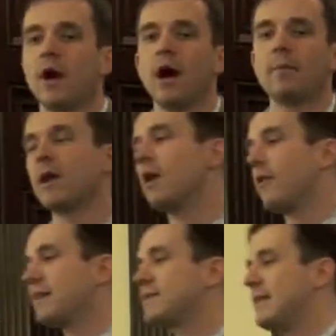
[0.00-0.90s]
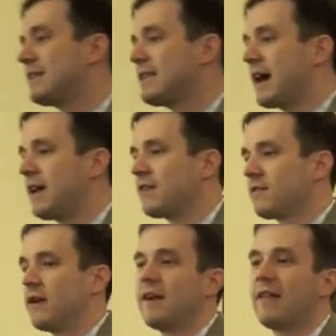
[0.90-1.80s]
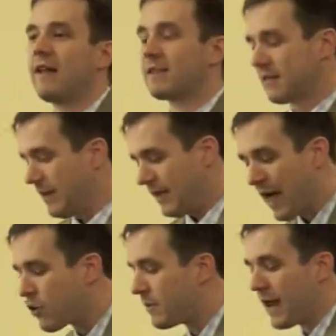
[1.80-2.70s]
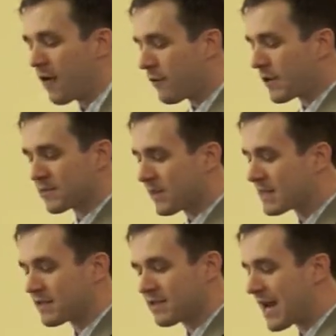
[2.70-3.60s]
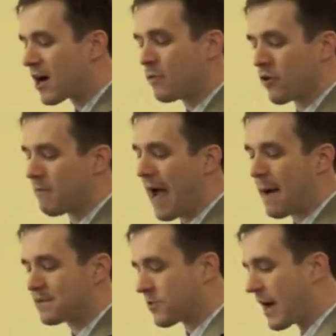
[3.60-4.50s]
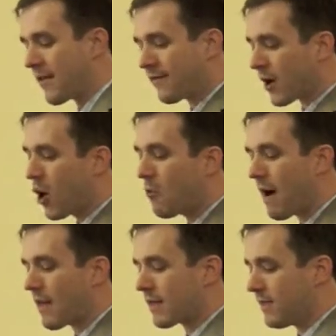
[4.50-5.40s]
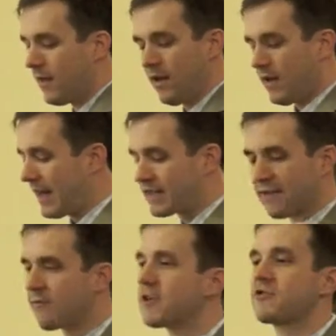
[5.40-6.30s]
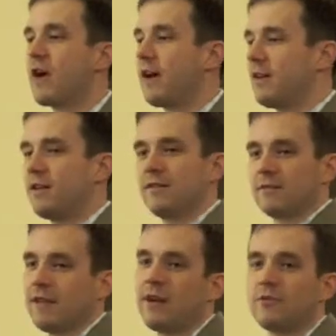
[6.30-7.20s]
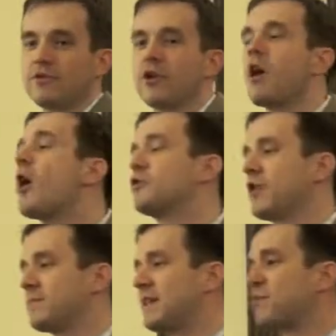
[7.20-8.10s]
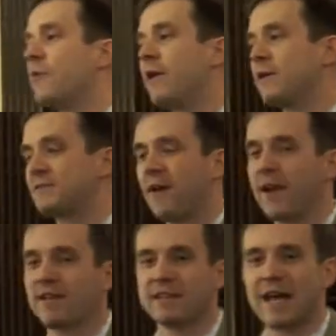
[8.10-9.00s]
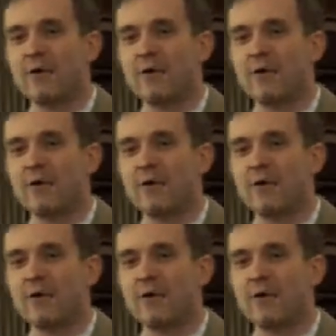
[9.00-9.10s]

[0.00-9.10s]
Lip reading: No, that's not it. Right? And that wouldn't be helpful, because Melissa's terrible with maps, so I think a co-pilot, they just get frustrated. And, car trips, that's where we always fight, because